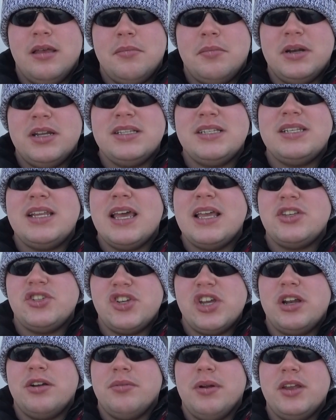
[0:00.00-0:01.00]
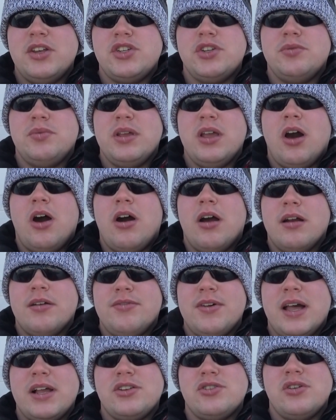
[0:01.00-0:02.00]
But in today's generation, we are in
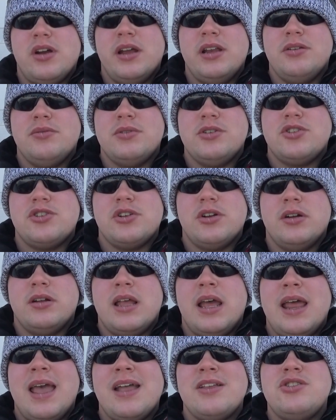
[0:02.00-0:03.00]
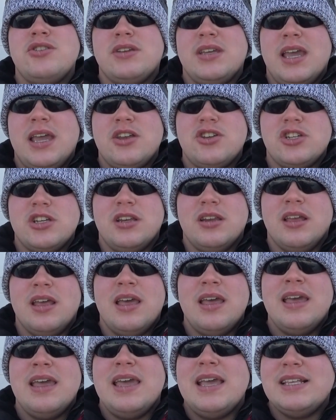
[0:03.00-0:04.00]
fact trying to ensure that education
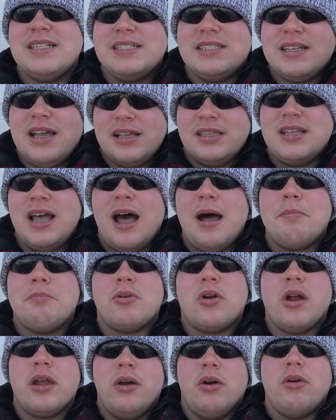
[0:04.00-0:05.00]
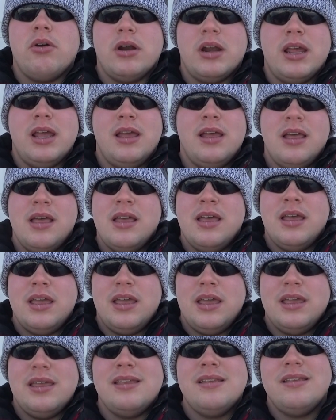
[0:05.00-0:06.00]
is a top priority
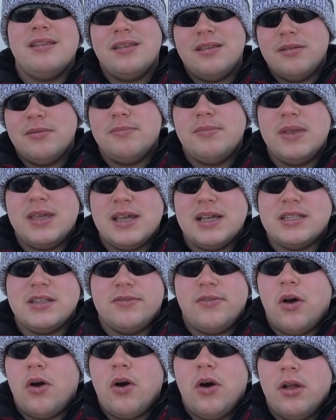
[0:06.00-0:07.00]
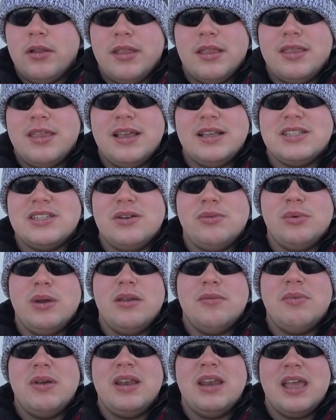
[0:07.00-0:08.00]
because of all the things that
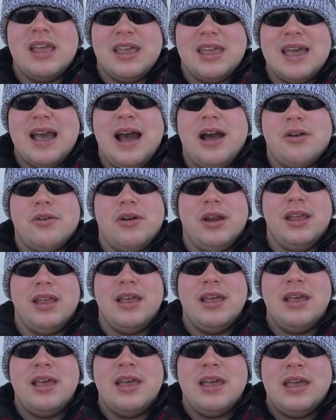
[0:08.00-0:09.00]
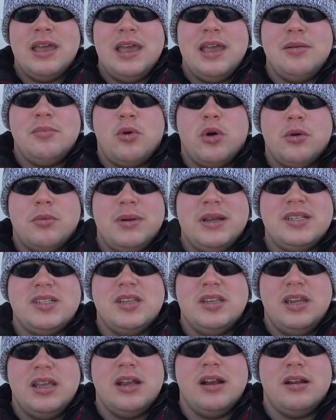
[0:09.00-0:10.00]
we've been encountering in more
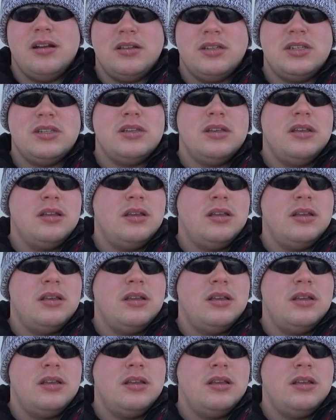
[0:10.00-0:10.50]
recent years.